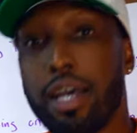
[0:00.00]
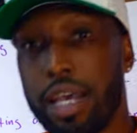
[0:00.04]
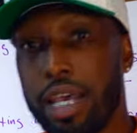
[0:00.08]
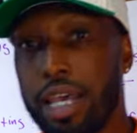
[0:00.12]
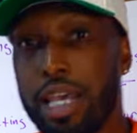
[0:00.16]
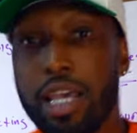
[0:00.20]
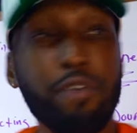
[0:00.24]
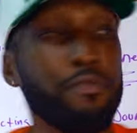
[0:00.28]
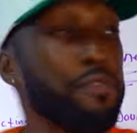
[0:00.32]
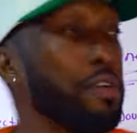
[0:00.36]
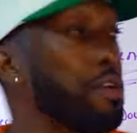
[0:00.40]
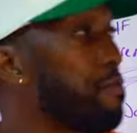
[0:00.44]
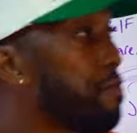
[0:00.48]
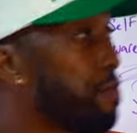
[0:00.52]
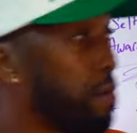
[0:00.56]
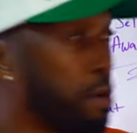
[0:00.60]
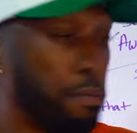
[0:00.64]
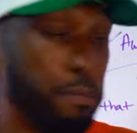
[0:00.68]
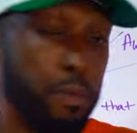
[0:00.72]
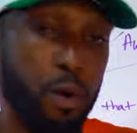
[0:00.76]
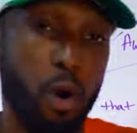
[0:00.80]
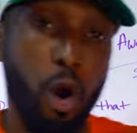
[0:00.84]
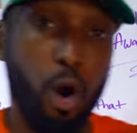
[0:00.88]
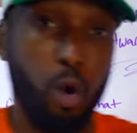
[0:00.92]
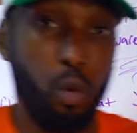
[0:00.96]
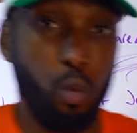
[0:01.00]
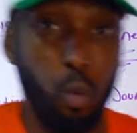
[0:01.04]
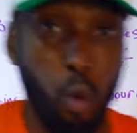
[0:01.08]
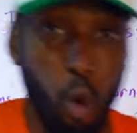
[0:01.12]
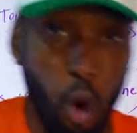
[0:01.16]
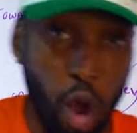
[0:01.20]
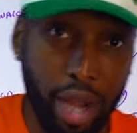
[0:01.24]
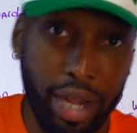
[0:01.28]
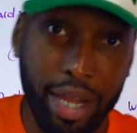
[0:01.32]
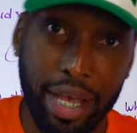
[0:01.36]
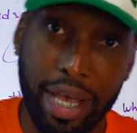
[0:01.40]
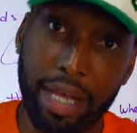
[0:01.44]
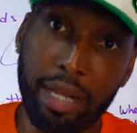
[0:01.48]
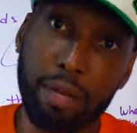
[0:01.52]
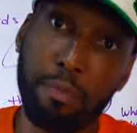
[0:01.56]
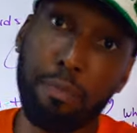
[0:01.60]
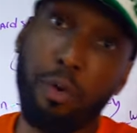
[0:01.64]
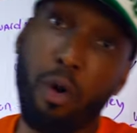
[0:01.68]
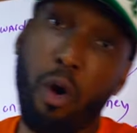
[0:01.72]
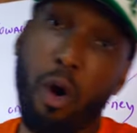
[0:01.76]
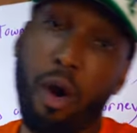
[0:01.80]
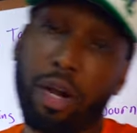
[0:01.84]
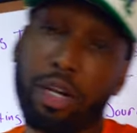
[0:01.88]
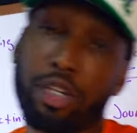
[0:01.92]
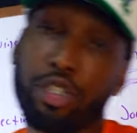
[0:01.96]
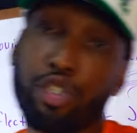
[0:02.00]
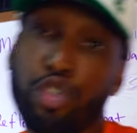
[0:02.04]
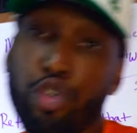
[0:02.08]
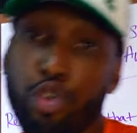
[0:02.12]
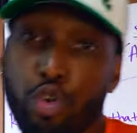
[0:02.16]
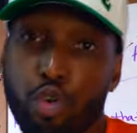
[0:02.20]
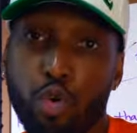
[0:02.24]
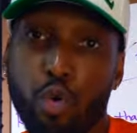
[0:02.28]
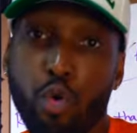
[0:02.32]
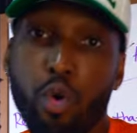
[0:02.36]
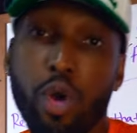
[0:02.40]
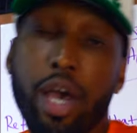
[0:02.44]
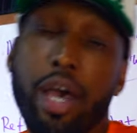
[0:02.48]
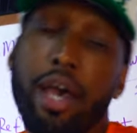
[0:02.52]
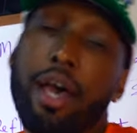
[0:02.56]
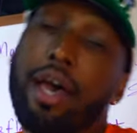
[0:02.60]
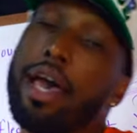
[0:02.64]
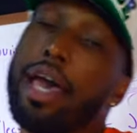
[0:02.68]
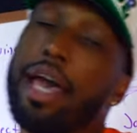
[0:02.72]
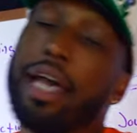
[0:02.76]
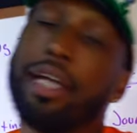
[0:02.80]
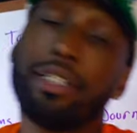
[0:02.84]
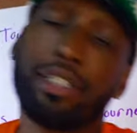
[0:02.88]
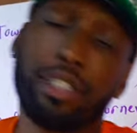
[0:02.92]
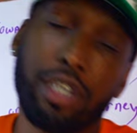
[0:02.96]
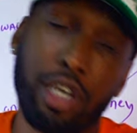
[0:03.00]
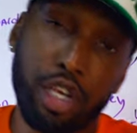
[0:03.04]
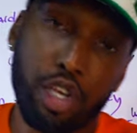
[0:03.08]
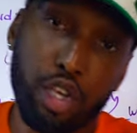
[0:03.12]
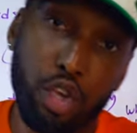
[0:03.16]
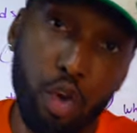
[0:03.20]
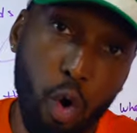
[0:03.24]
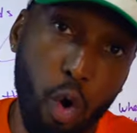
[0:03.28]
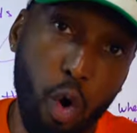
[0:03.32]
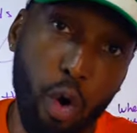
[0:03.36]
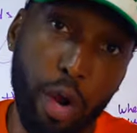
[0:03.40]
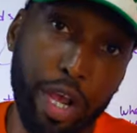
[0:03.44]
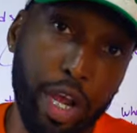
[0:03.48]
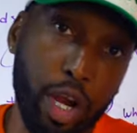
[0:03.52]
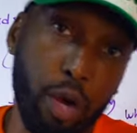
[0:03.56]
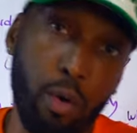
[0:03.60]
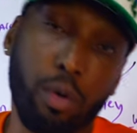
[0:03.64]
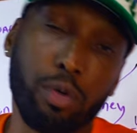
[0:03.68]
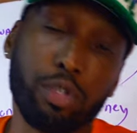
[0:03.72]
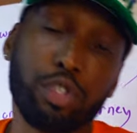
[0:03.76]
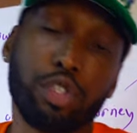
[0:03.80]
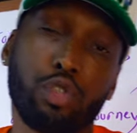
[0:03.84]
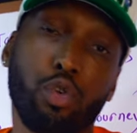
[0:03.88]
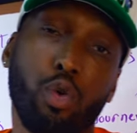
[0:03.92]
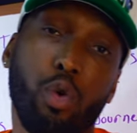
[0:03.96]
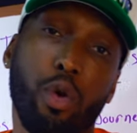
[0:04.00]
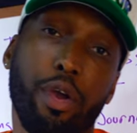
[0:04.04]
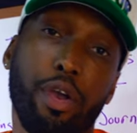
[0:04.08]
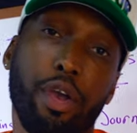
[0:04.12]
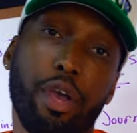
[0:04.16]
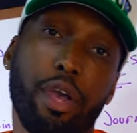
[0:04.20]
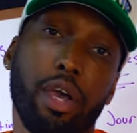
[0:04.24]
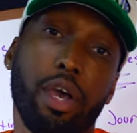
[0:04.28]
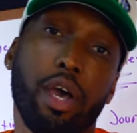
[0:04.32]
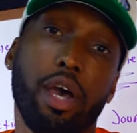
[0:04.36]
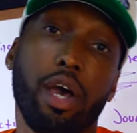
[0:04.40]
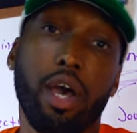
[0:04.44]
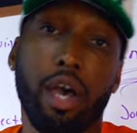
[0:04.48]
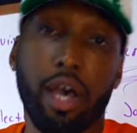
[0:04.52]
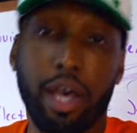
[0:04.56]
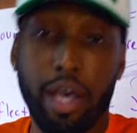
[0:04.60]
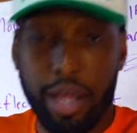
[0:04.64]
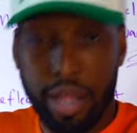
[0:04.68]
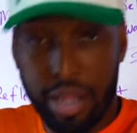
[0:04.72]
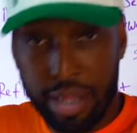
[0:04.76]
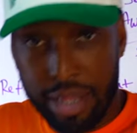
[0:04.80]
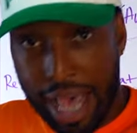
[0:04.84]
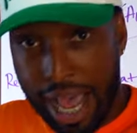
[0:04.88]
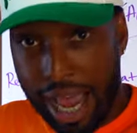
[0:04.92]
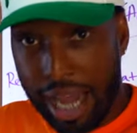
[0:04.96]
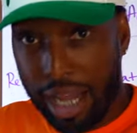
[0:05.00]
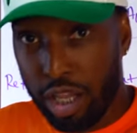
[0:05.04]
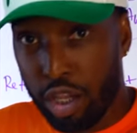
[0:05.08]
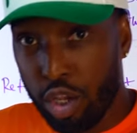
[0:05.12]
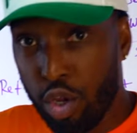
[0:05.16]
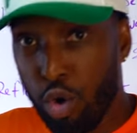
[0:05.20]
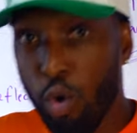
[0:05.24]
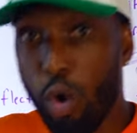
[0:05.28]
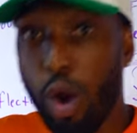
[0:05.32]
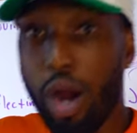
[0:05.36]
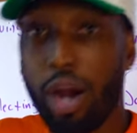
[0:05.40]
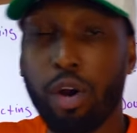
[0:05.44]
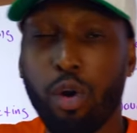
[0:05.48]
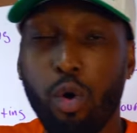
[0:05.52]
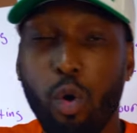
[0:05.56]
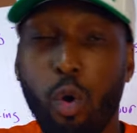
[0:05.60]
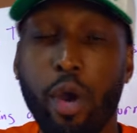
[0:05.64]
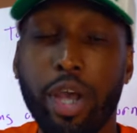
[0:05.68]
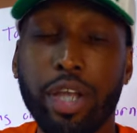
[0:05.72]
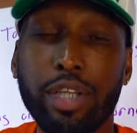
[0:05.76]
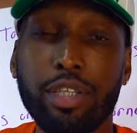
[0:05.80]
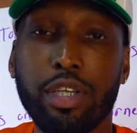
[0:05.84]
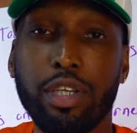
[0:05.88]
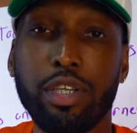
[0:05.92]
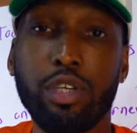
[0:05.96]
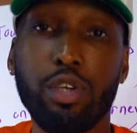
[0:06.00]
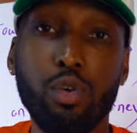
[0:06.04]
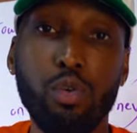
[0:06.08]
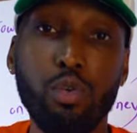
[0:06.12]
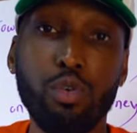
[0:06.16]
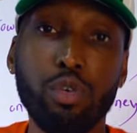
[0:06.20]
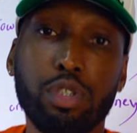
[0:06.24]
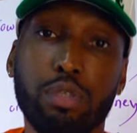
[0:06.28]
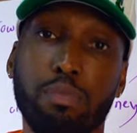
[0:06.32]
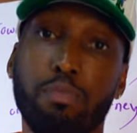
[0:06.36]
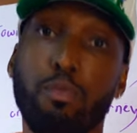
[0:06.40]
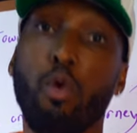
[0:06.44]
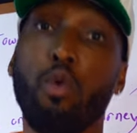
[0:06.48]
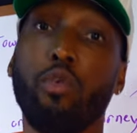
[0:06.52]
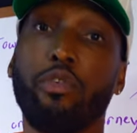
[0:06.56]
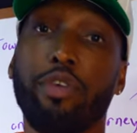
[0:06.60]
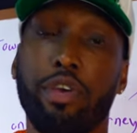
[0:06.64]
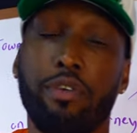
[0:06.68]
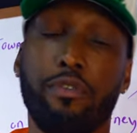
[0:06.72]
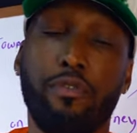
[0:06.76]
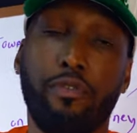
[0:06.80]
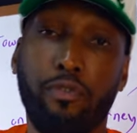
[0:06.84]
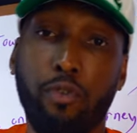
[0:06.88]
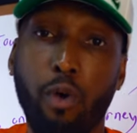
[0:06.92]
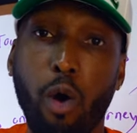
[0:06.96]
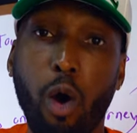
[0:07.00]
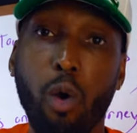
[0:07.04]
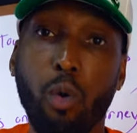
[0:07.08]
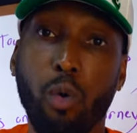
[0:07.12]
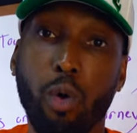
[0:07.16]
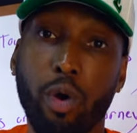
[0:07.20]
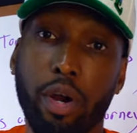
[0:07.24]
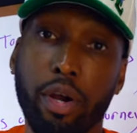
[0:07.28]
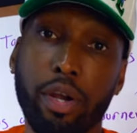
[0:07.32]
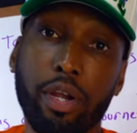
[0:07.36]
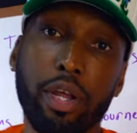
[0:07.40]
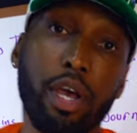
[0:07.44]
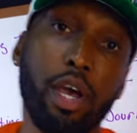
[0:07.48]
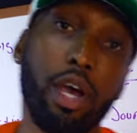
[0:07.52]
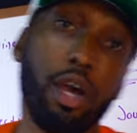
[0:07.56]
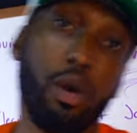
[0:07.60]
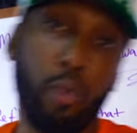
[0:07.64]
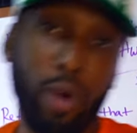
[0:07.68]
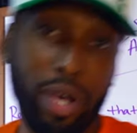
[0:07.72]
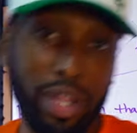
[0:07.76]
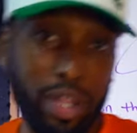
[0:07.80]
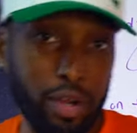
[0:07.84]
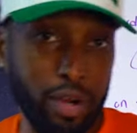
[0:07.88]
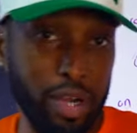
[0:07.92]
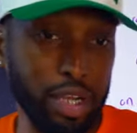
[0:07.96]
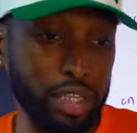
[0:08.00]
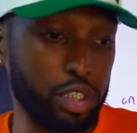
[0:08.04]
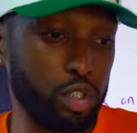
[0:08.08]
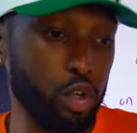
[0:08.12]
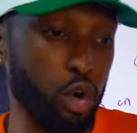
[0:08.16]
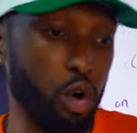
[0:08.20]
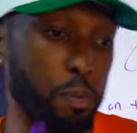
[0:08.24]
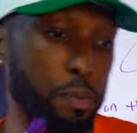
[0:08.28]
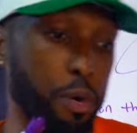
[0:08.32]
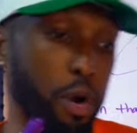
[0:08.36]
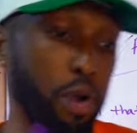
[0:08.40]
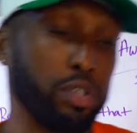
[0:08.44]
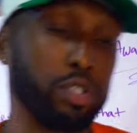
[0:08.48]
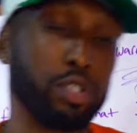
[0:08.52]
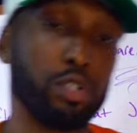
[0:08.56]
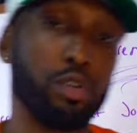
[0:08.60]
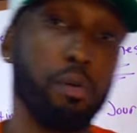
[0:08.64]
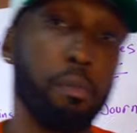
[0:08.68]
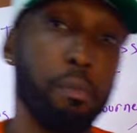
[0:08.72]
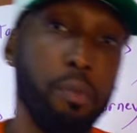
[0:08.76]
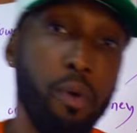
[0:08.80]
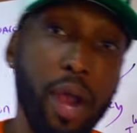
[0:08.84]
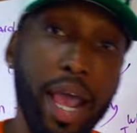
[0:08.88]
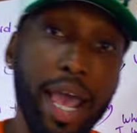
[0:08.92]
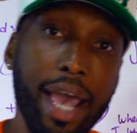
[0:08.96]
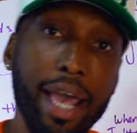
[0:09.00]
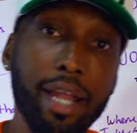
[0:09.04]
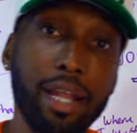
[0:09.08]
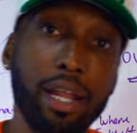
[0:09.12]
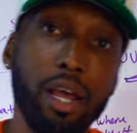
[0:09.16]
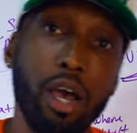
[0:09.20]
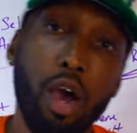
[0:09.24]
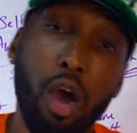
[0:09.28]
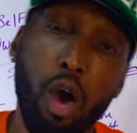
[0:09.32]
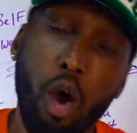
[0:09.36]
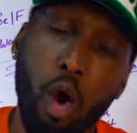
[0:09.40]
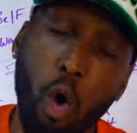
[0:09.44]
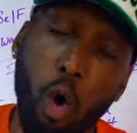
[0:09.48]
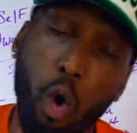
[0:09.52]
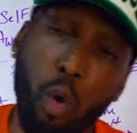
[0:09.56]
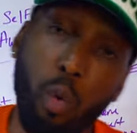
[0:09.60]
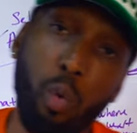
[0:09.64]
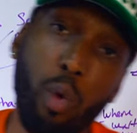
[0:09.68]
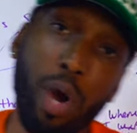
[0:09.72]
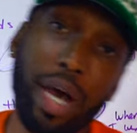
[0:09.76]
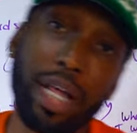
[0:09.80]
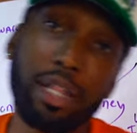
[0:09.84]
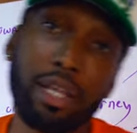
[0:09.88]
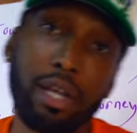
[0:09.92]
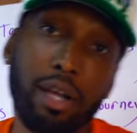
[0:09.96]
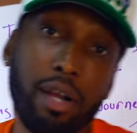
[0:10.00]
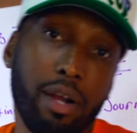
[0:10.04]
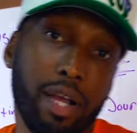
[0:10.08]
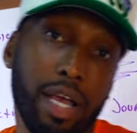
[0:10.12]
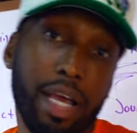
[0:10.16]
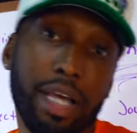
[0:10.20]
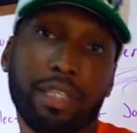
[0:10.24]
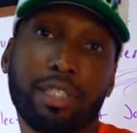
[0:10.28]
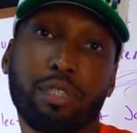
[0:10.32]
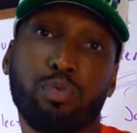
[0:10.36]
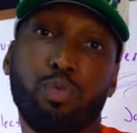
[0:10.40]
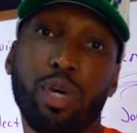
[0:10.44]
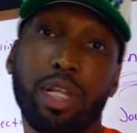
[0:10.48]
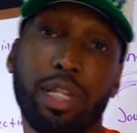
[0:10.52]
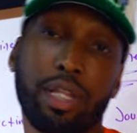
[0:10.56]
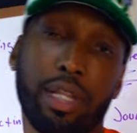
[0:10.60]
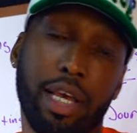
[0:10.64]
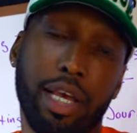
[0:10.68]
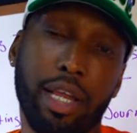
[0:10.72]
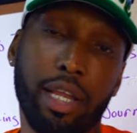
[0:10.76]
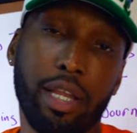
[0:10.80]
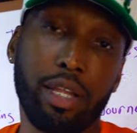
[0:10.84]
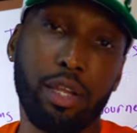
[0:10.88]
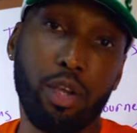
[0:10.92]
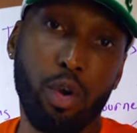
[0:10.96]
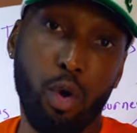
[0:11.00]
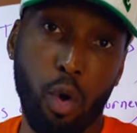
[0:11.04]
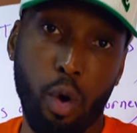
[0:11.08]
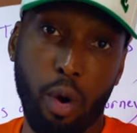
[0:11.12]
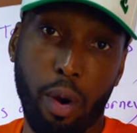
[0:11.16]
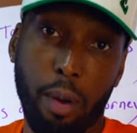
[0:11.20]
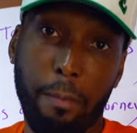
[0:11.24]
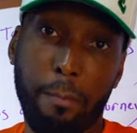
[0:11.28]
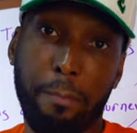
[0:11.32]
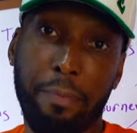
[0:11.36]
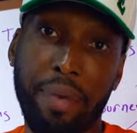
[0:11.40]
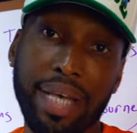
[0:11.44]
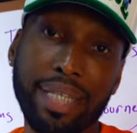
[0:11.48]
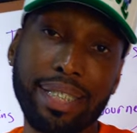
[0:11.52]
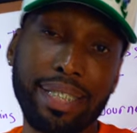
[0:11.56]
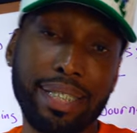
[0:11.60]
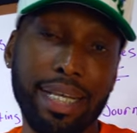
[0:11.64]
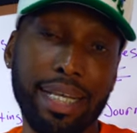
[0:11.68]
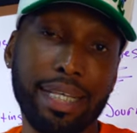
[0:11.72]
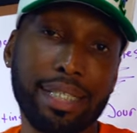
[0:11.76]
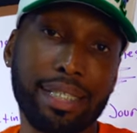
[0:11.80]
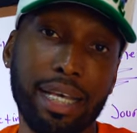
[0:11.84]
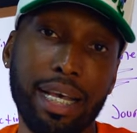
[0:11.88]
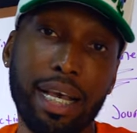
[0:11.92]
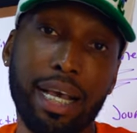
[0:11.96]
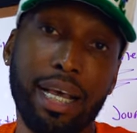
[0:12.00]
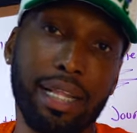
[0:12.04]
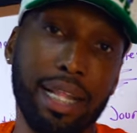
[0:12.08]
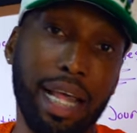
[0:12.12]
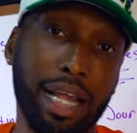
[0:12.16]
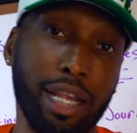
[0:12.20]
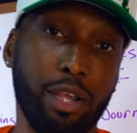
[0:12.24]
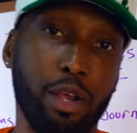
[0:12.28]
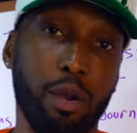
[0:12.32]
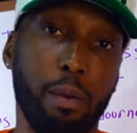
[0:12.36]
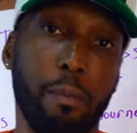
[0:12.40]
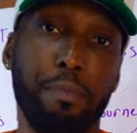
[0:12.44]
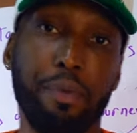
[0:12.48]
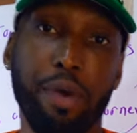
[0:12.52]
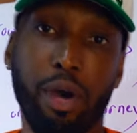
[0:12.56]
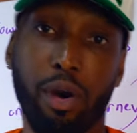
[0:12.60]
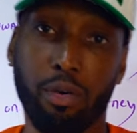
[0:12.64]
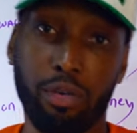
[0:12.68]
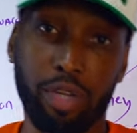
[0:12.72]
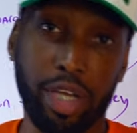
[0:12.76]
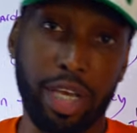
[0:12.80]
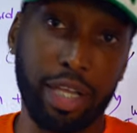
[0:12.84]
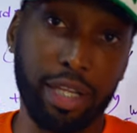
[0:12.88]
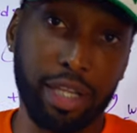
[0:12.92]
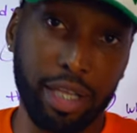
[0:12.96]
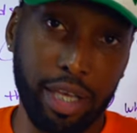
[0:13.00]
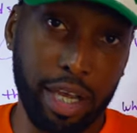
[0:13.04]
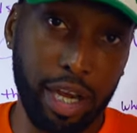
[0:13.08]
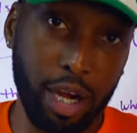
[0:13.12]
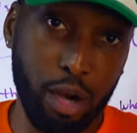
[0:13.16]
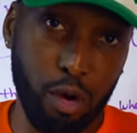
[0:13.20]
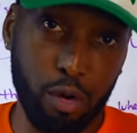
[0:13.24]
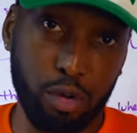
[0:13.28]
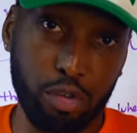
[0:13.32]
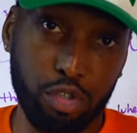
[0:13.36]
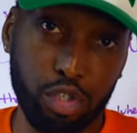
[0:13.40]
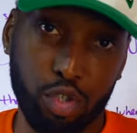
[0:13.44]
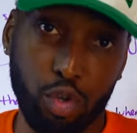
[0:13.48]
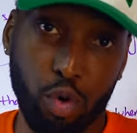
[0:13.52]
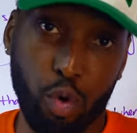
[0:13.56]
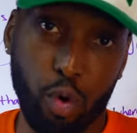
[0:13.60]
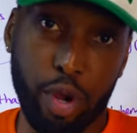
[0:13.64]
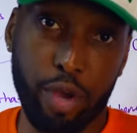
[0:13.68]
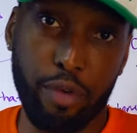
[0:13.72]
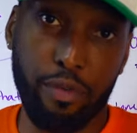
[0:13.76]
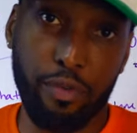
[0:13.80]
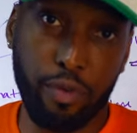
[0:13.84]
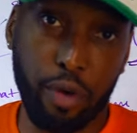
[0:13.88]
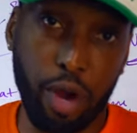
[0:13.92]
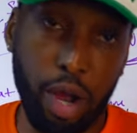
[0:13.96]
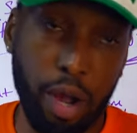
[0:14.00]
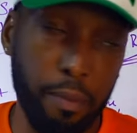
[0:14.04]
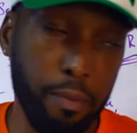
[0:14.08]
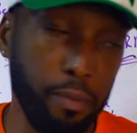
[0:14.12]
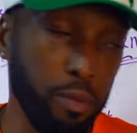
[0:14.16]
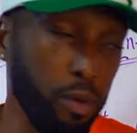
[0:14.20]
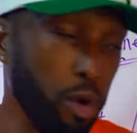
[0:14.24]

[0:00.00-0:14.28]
even from part one and part two into your hero story that you are going to use moving forward, whether it's your personal brand or whether it's within your business that you're building the hero story from.